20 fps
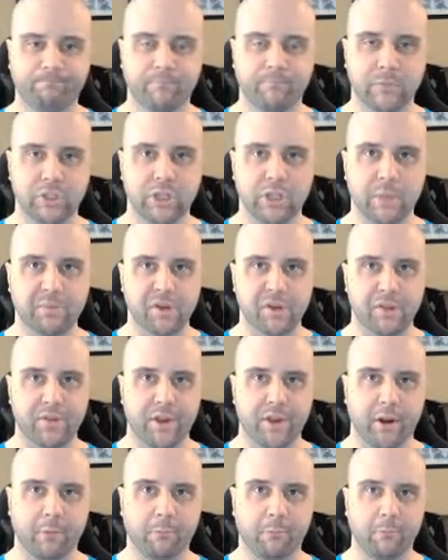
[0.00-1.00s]
Stops right
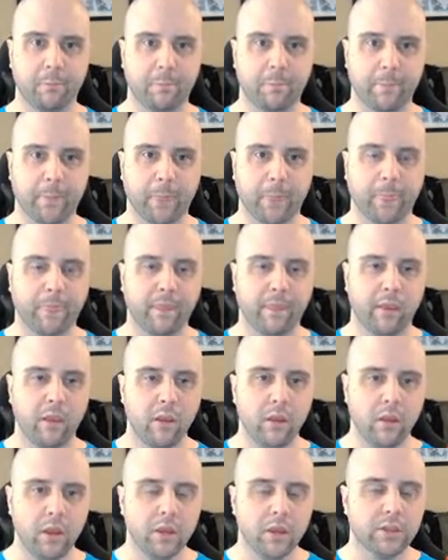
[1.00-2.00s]
there.
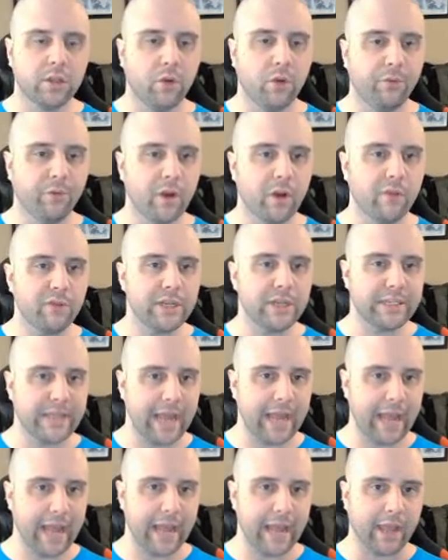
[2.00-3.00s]
So for every
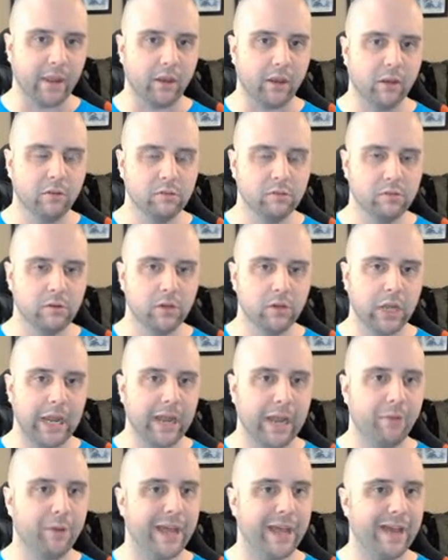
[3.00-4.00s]
tag,
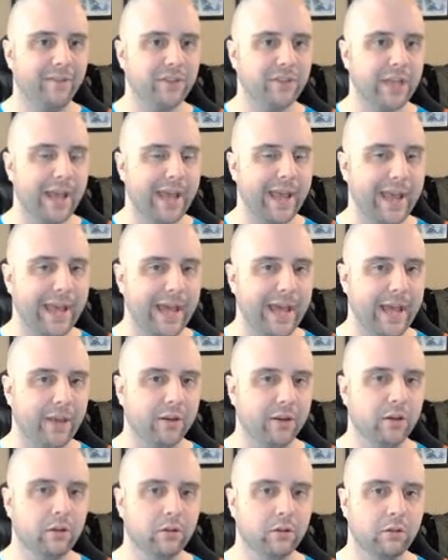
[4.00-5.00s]
I would have to
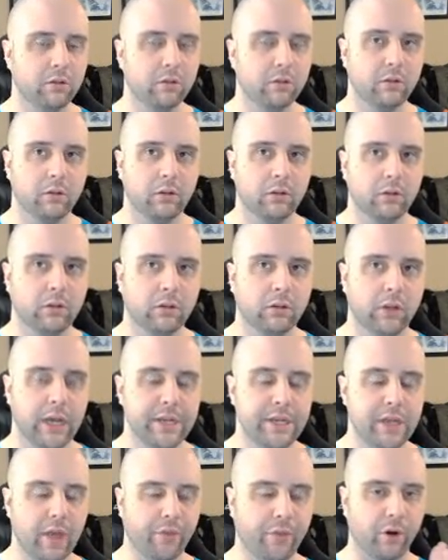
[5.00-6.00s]
add
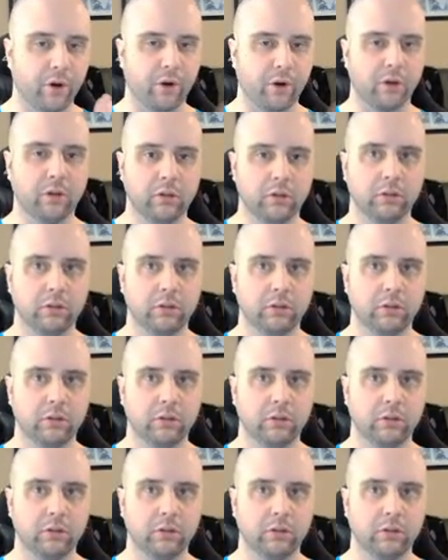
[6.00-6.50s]
another,